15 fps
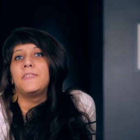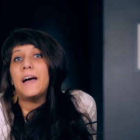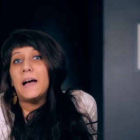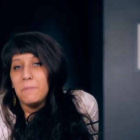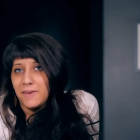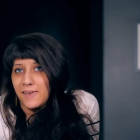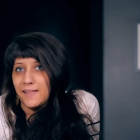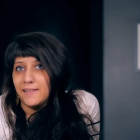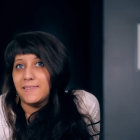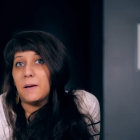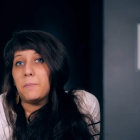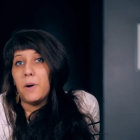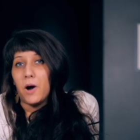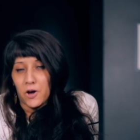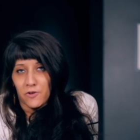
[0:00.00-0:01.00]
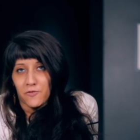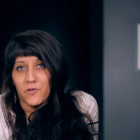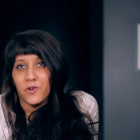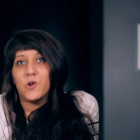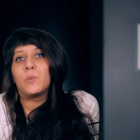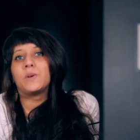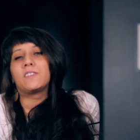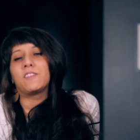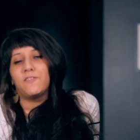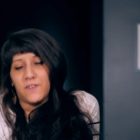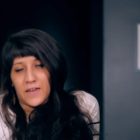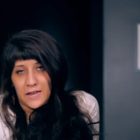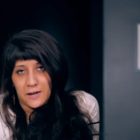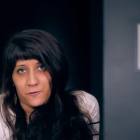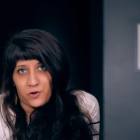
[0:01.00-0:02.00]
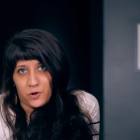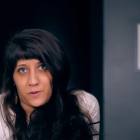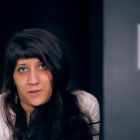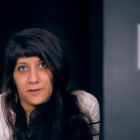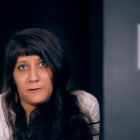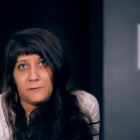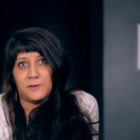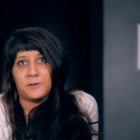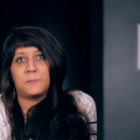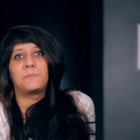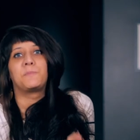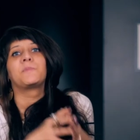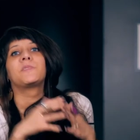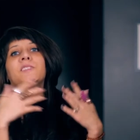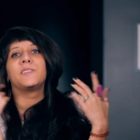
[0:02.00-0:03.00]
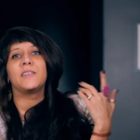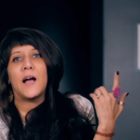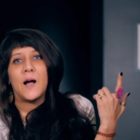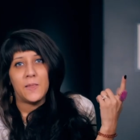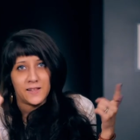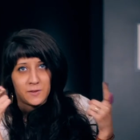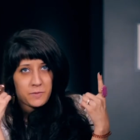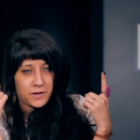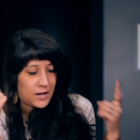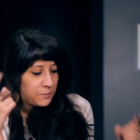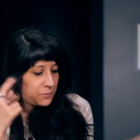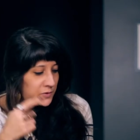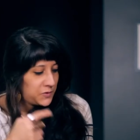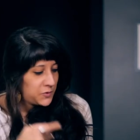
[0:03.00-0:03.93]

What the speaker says: That means that Potiphar was a fan of Joseph's. So now let's pick up the